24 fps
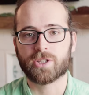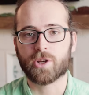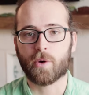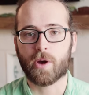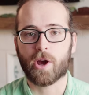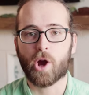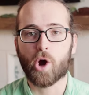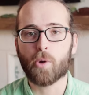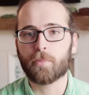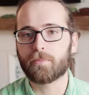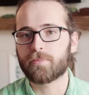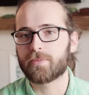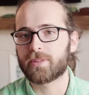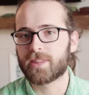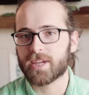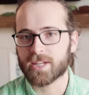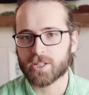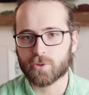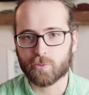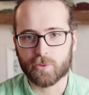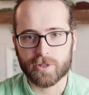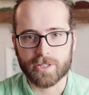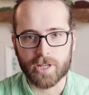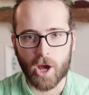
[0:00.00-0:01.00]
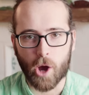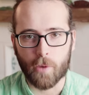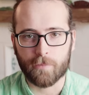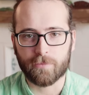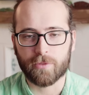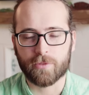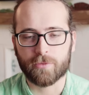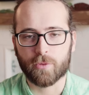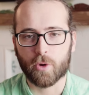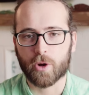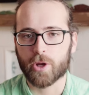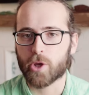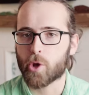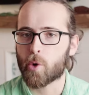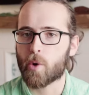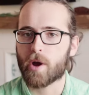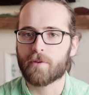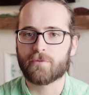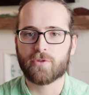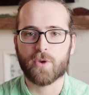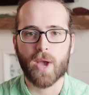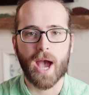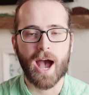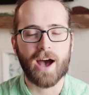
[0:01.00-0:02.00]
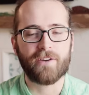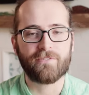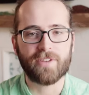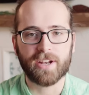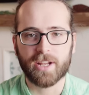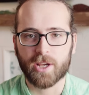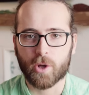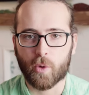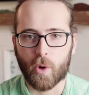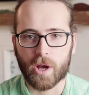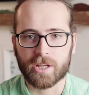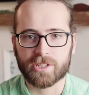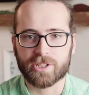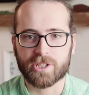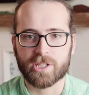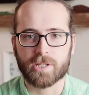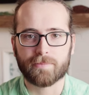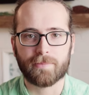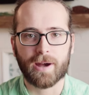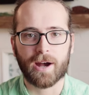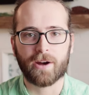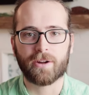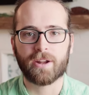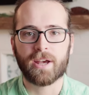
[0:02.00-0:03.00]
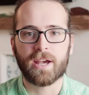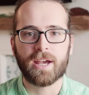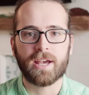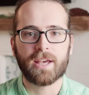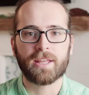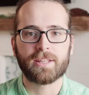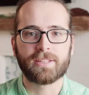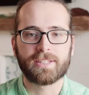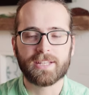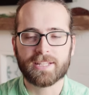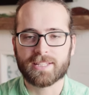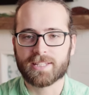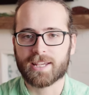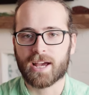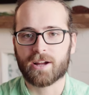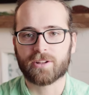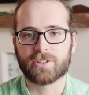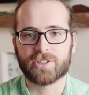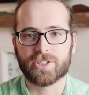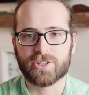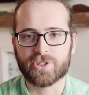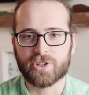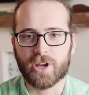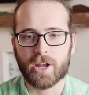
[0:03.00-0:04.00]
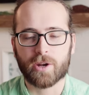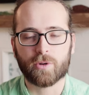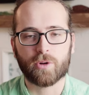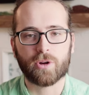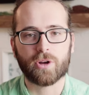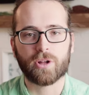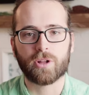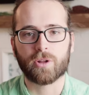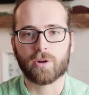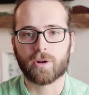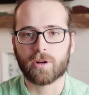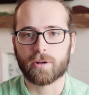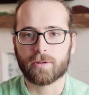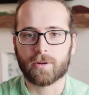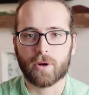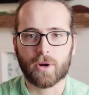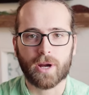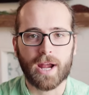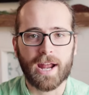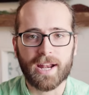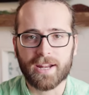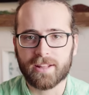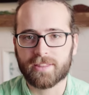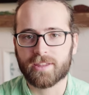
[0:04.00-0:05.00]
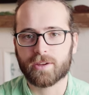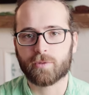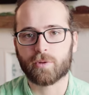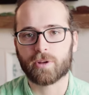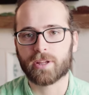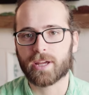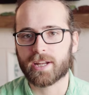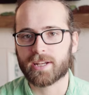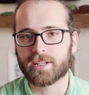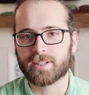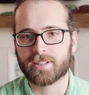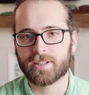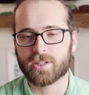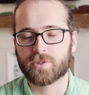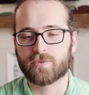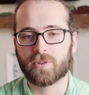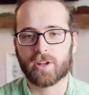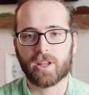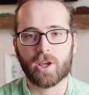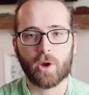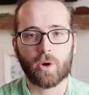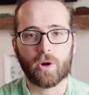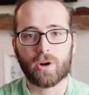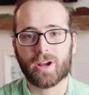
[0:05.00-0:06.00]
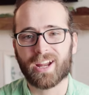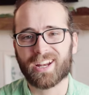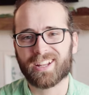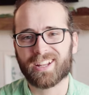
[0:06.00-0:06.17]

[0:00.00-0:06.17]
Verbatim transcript: So I hope this was helpful for you. If you have any questions about discounts in general or, or anything related to this video or